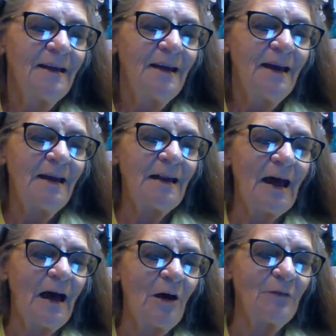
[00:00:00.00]
And
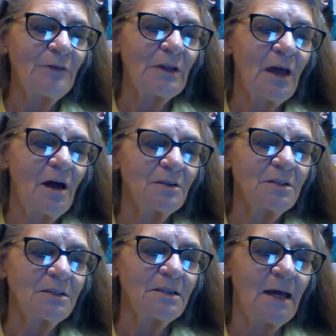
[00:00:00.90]
I often longed
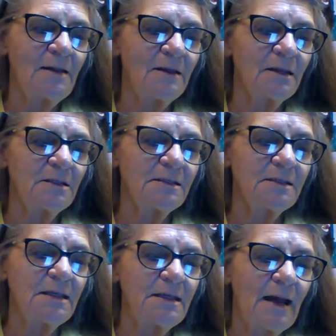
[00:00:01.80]
to take the
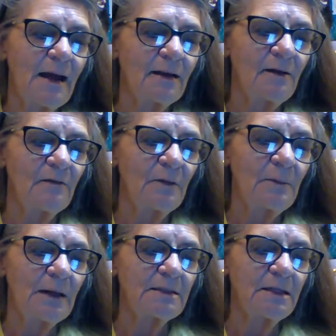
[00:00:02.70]
conceit out of them
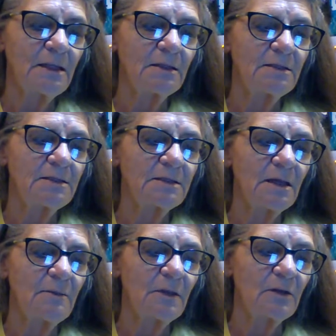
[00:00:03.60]
by telling
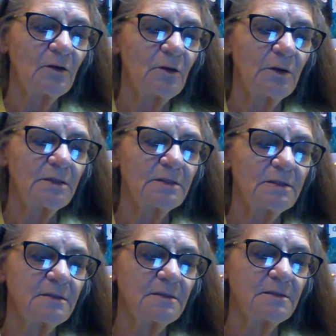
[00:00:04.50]
some of the
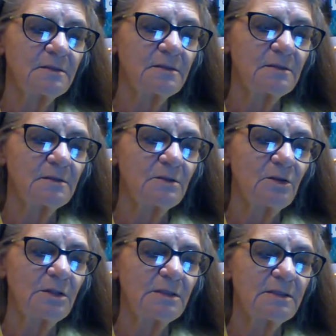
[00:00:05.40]
critis
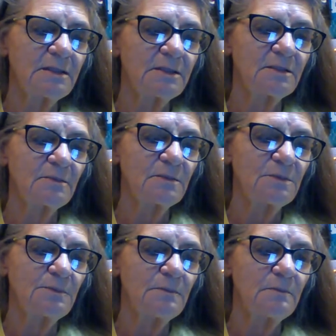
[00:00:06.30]
criticisms
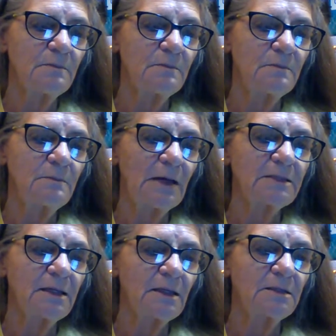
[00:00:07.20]
by
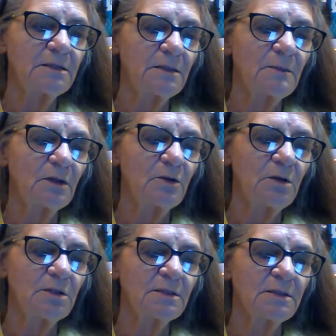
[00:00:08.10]
telling some of the
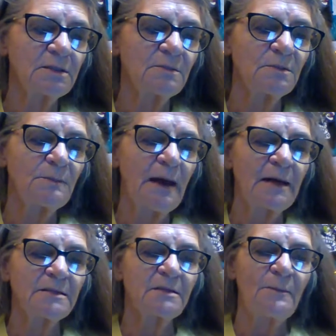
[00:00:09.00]
criticisms
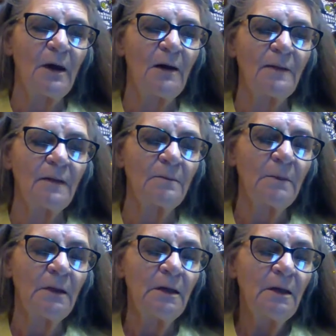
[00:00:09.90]
passed upon them
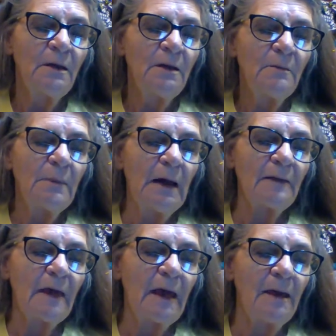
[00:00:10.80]
by
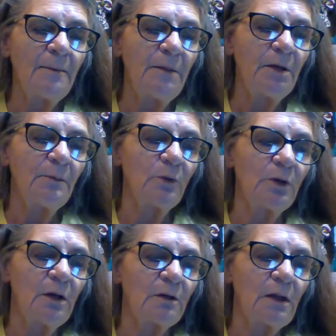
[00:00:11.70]
the amiable
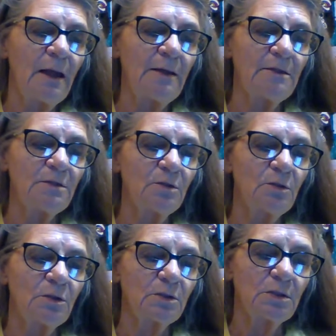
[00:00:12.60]
young ladies who
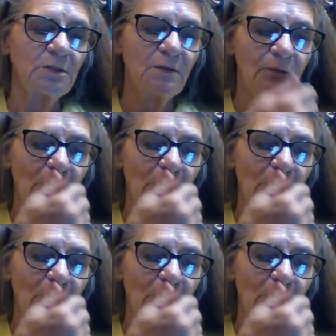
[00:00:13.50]
looked as if